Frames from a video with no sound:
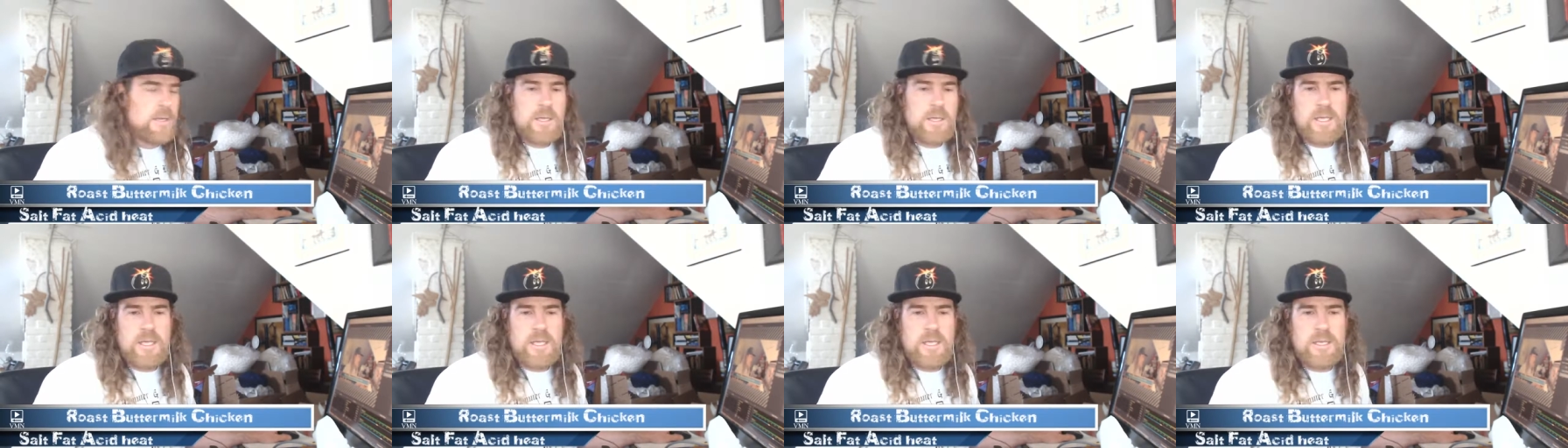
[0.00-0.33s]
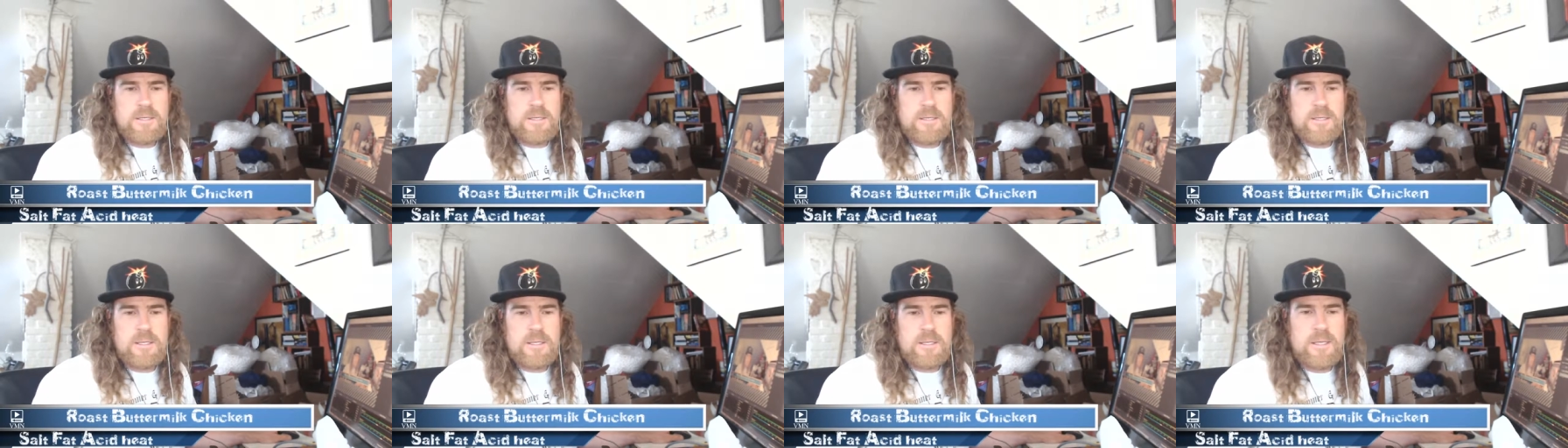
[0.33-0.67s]

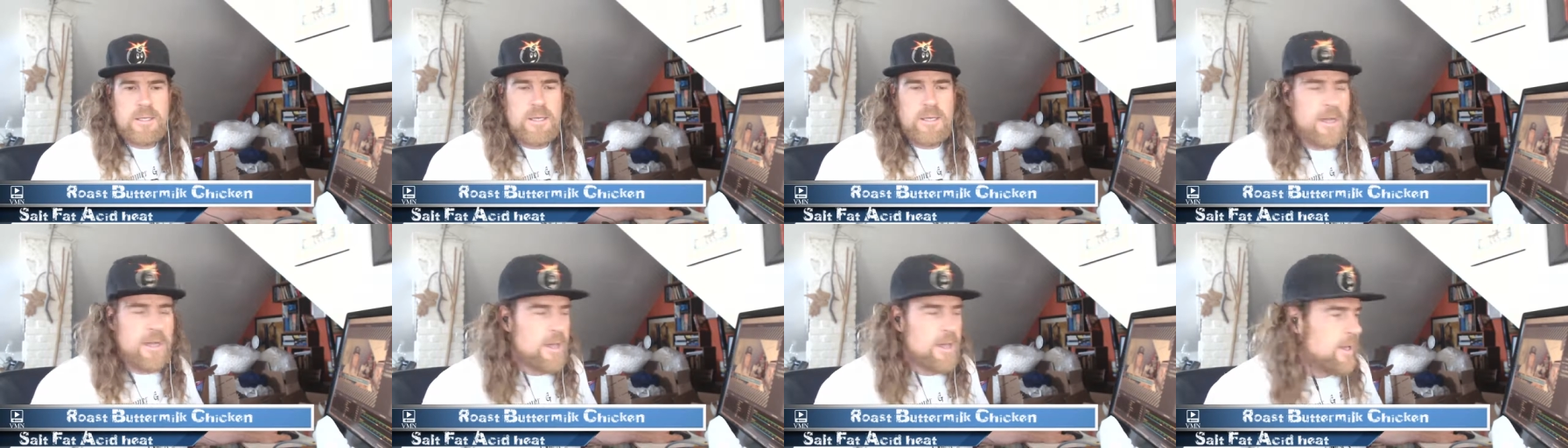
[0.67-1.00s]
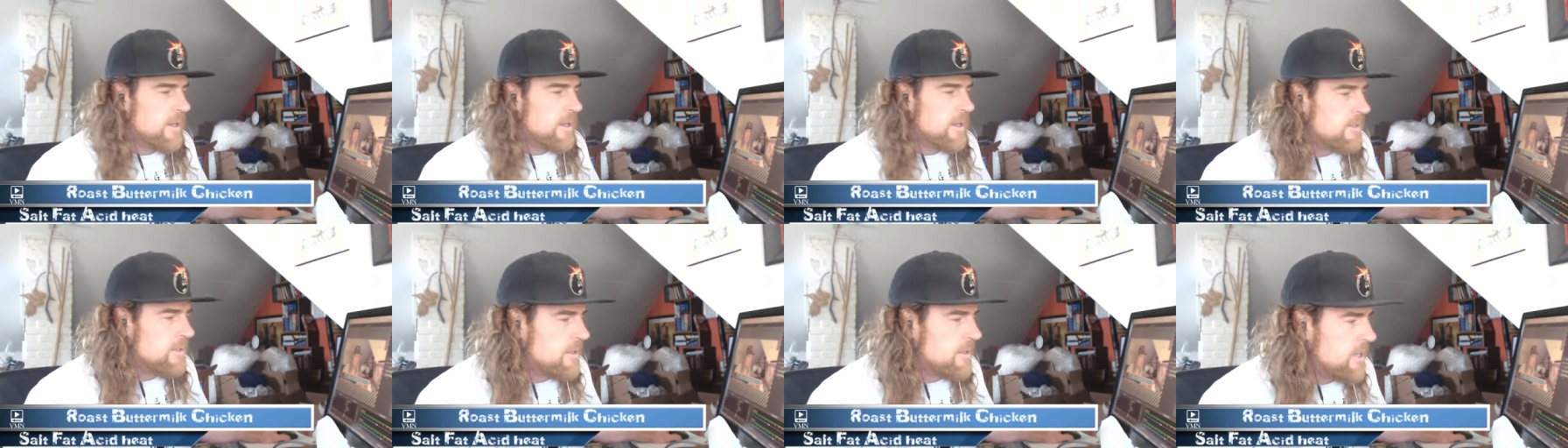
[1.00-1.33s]
is the uh
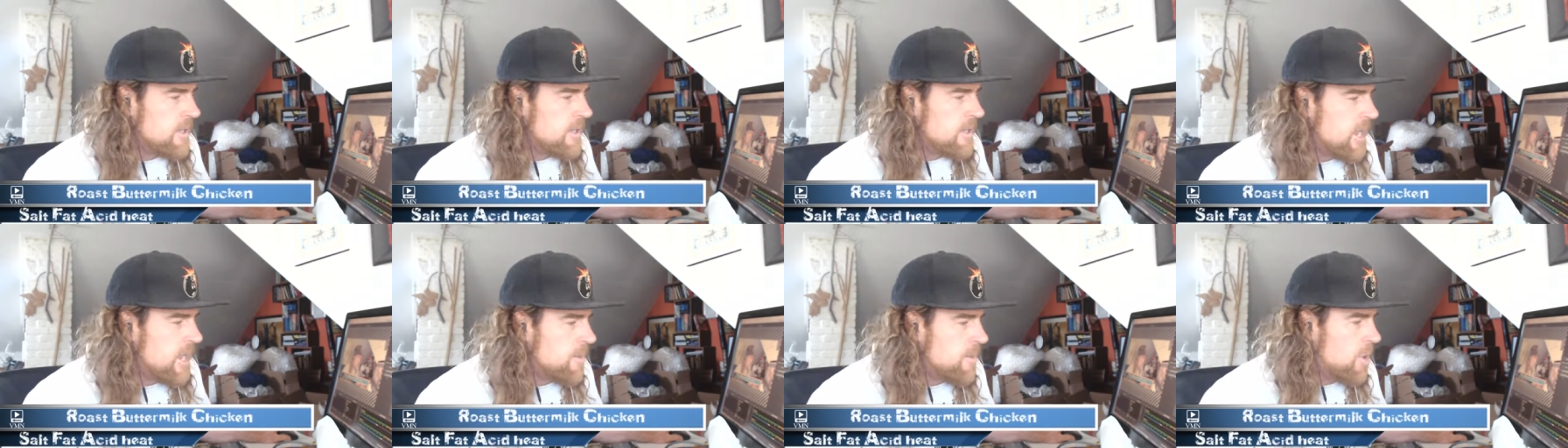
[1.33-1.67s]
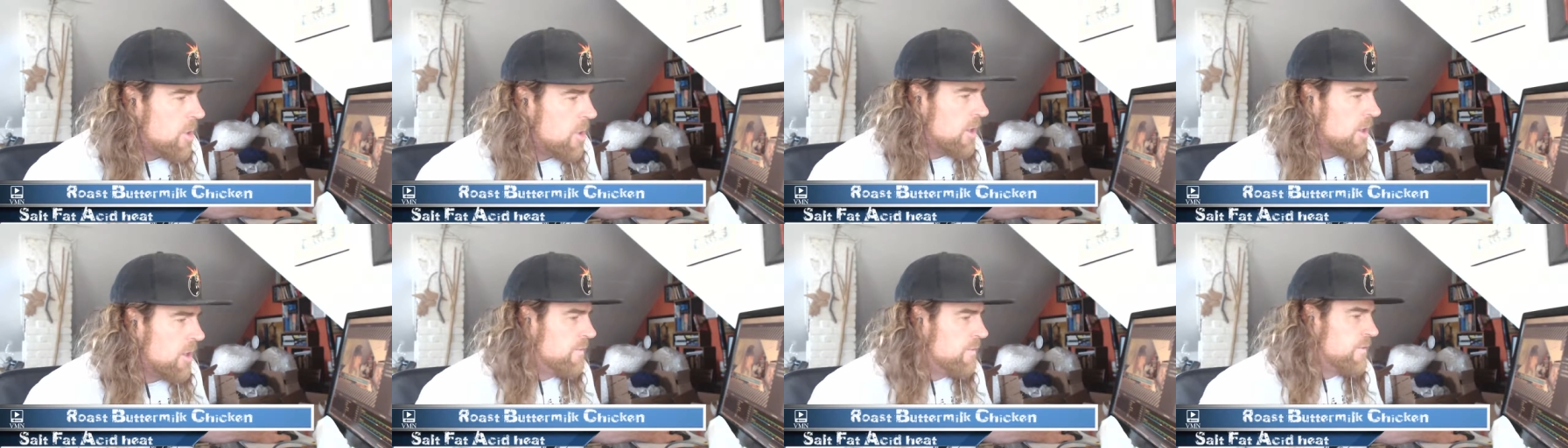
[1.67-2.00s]
is the name
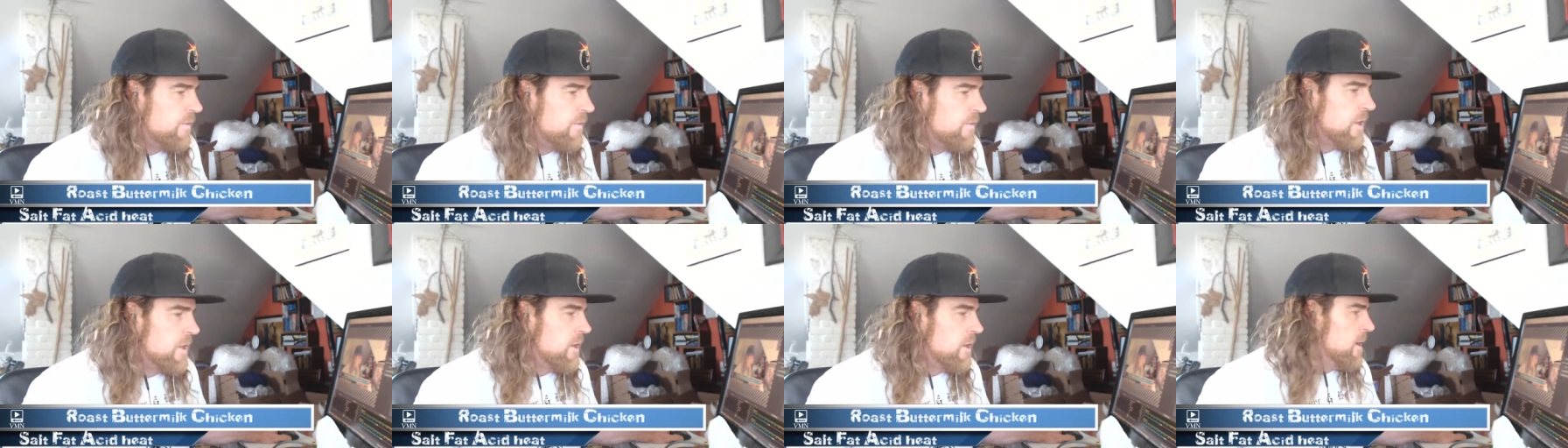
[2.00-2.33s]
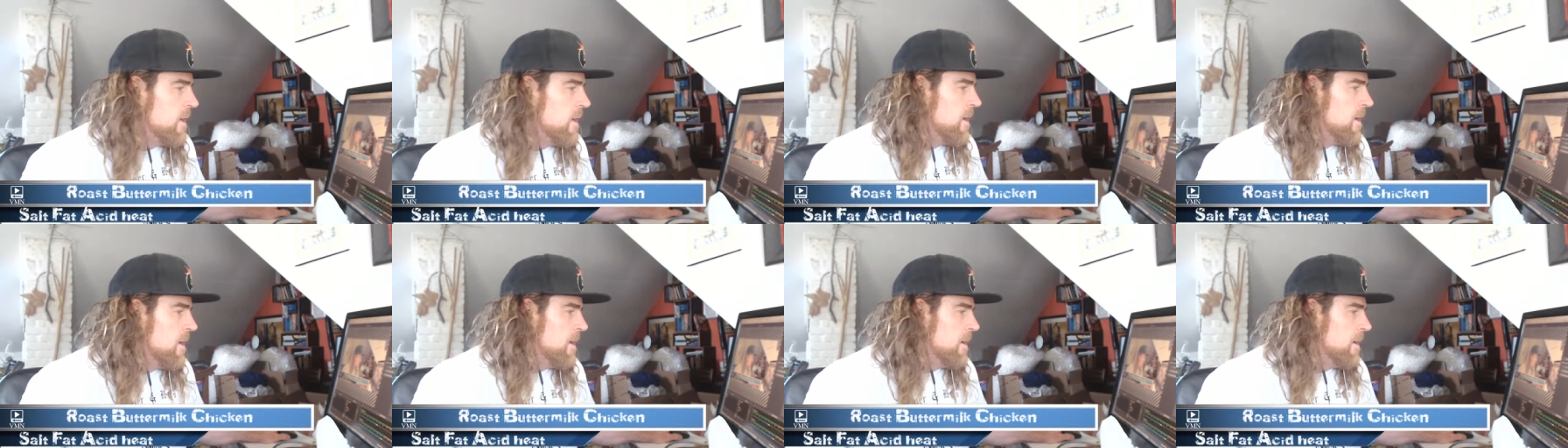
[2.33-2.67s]
of the
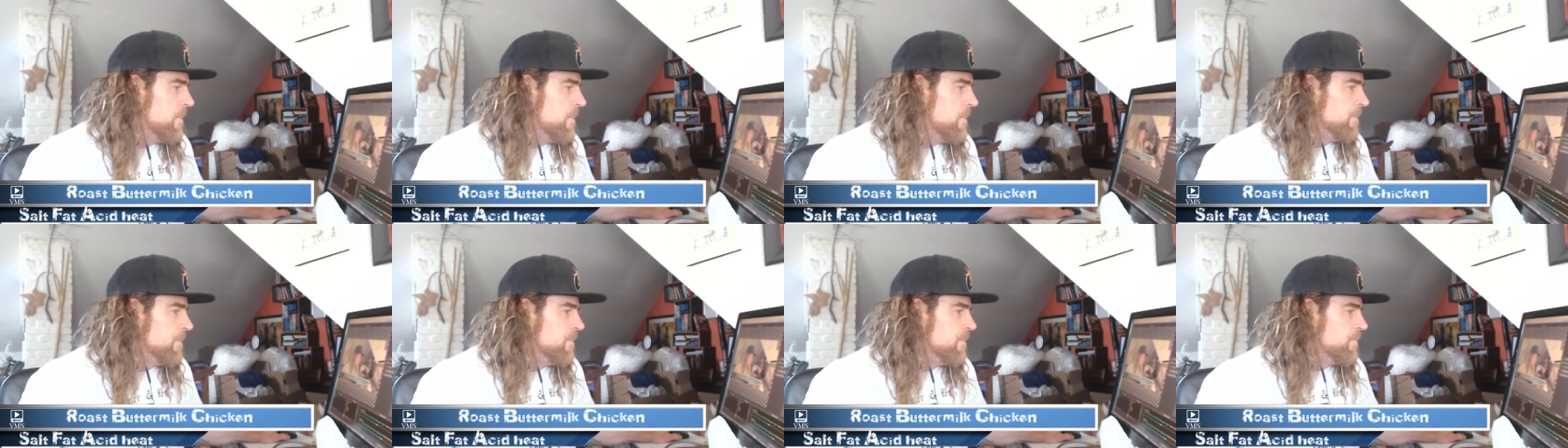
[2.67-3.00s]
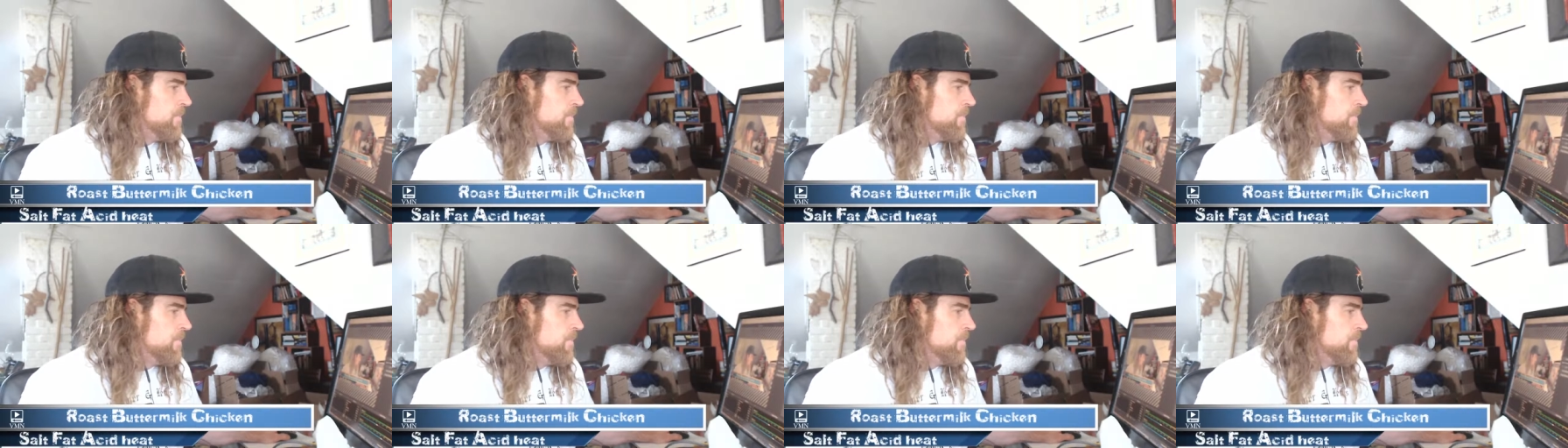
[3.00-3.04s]
um